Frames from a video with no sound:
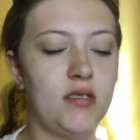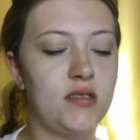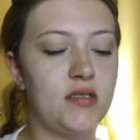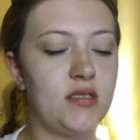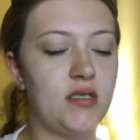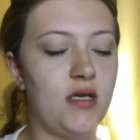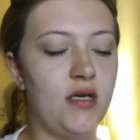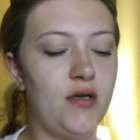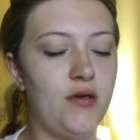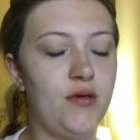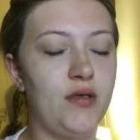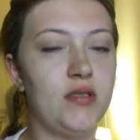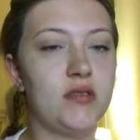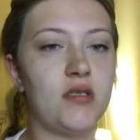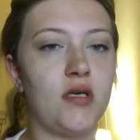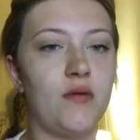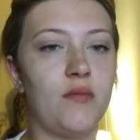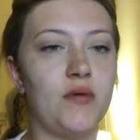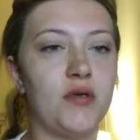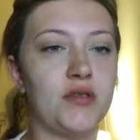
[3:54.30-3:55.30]
So,
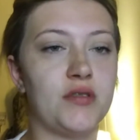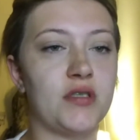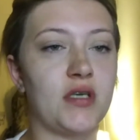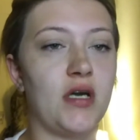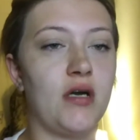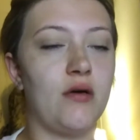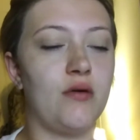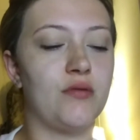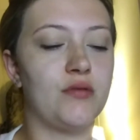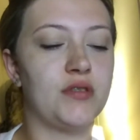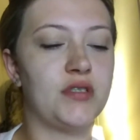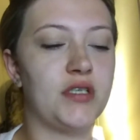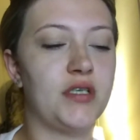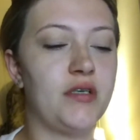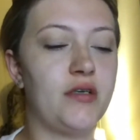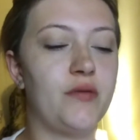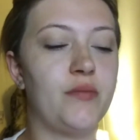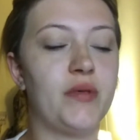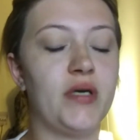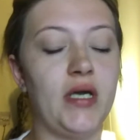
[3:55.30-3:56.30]
it's almost gone
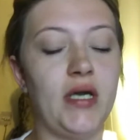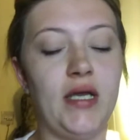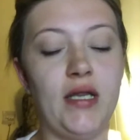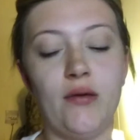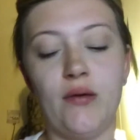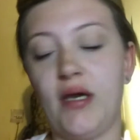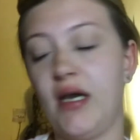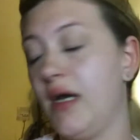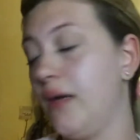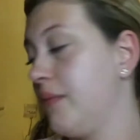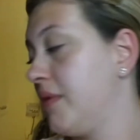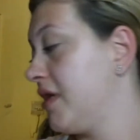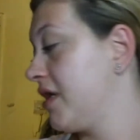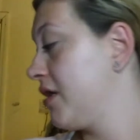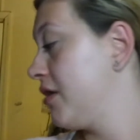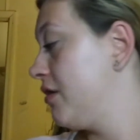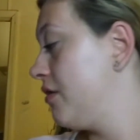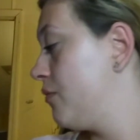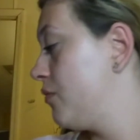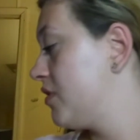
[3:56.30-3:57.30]
too. But anyway, I'm going
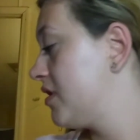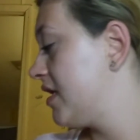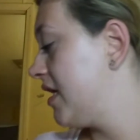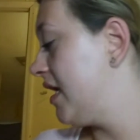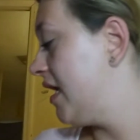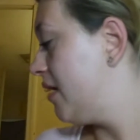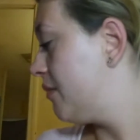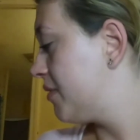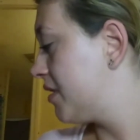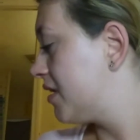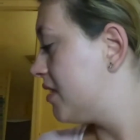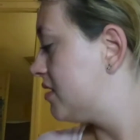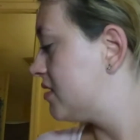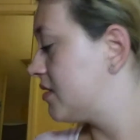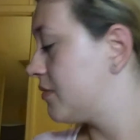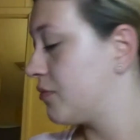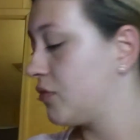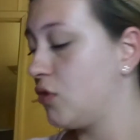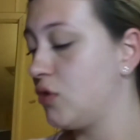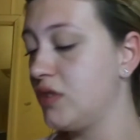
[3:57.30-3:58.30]
to go on with that because
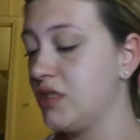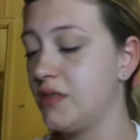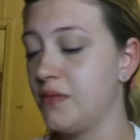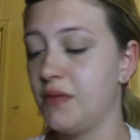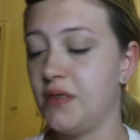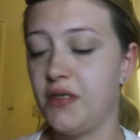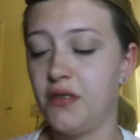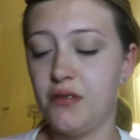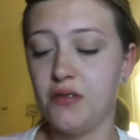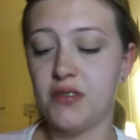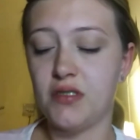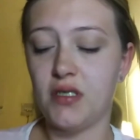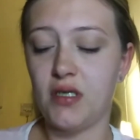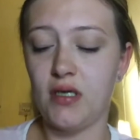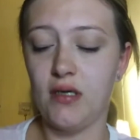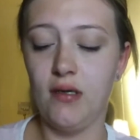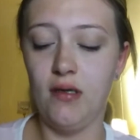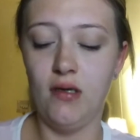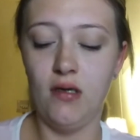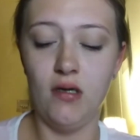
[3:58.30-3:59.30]
I'm going to be using
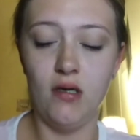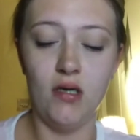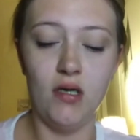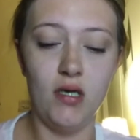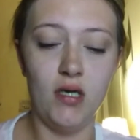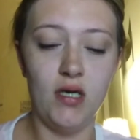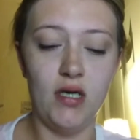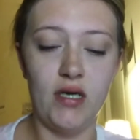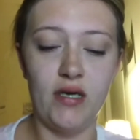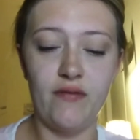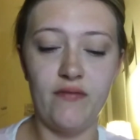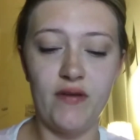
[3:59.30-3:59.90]
a